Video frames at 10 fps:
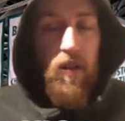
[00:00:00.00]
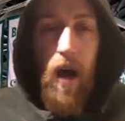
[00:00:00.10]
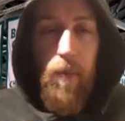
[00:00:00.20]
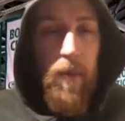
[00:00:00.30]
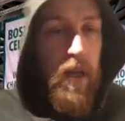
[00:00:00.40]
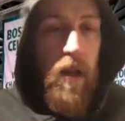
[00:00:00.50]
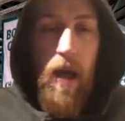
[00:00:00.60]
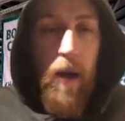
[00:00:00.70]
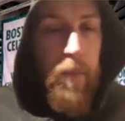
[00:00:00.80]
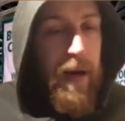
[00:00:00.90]
come in
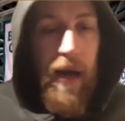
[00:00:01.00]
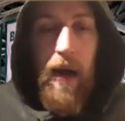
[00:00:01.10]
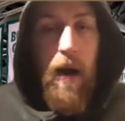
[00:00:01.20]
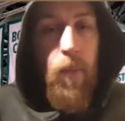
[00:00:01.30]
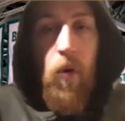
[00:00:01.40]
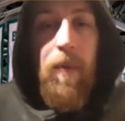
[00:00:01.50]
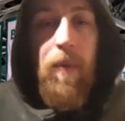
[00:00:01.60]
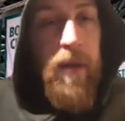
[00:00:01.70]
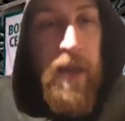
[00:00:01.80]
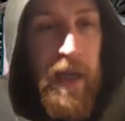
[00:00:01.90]
and been like, all right, boom,
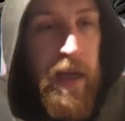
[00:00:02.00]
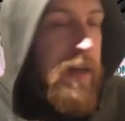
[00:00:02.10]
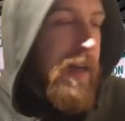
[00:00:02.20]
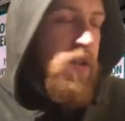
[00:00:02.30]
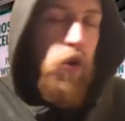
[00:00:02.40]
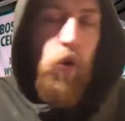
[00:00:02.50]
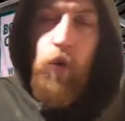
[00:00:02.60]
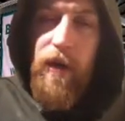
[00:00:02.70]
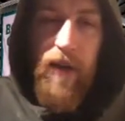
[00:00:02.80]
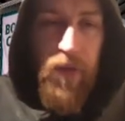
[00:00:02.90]
I'm here. Let's do what
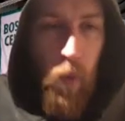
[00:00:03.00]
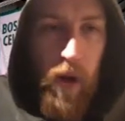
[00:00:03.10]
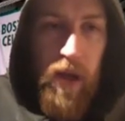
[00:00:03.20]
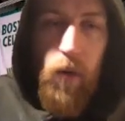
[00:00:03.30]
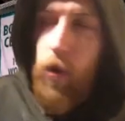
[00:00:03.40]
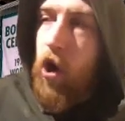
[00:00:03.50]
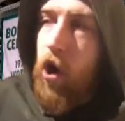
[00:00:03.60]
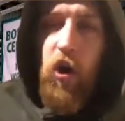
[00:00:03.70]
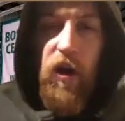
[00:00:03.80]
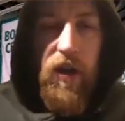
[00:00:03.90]
we can to win. We've
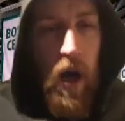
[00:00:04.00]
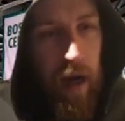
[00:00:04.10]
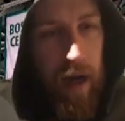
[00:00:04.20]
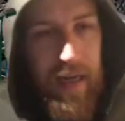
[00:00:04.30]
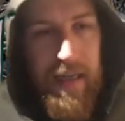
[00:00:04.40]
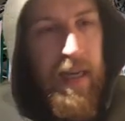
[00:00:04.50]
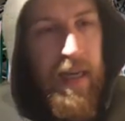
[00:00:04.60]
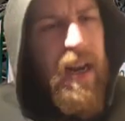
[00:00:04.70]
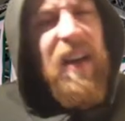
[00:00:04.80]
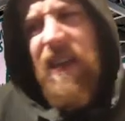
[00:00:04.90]
got a lot of young guys
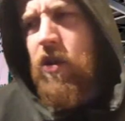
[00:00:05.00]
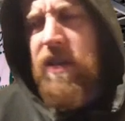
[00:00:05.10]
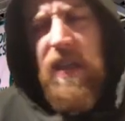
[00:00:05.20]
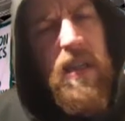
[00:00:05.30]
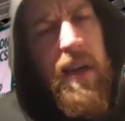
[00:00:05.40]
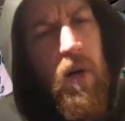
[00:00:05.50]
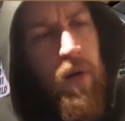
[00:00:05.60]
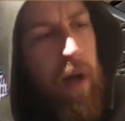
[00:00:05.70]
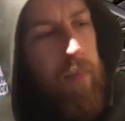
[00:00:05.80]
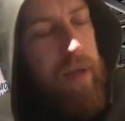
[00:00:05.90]
here. Like, they've got decent little
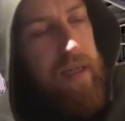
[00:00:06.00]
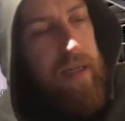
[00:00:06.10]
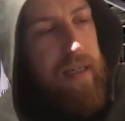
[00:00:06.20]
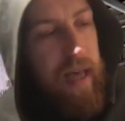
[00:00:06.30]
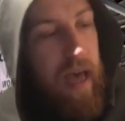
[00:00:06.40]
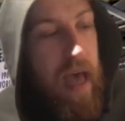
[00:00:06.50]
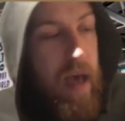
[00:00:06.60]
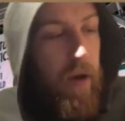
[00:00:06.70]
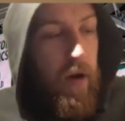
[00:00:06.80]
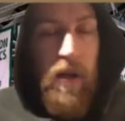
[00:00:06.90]
young pieces there.
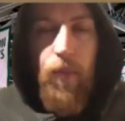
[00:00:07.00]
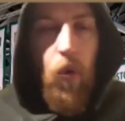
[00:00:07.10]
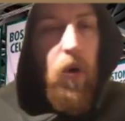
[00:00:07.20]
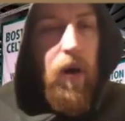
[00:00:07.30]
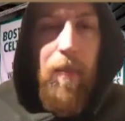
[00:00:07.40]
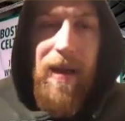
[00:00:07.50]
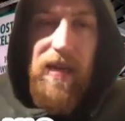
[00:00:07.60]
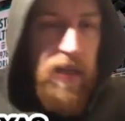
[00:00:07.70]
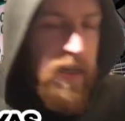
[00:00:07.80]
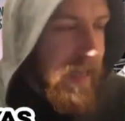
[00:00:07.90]
Apparently brought an
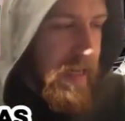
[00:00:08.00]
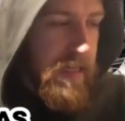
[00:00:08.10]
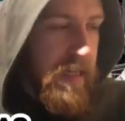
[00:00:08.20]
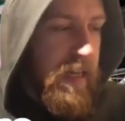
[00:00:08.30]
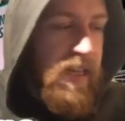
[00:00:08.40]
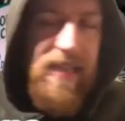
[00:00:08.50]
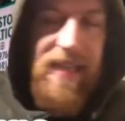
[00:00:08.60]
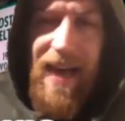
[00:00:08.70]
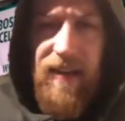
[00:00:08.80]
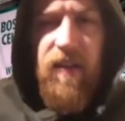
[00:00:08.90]
amazing intensity and
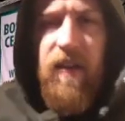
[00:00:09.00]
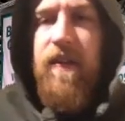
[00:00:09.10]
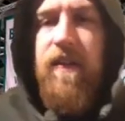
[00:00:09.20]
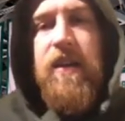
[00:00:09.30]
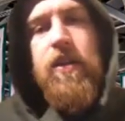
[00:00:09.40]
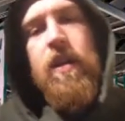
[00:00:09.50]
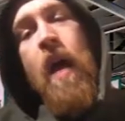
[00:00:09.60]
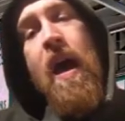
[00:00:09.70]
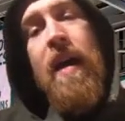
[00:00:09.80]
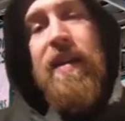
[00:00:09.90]
standard to the
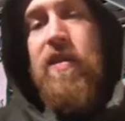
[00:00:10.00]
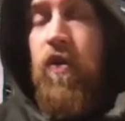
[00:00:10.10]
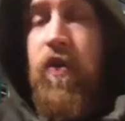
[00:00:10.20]
session. He's gone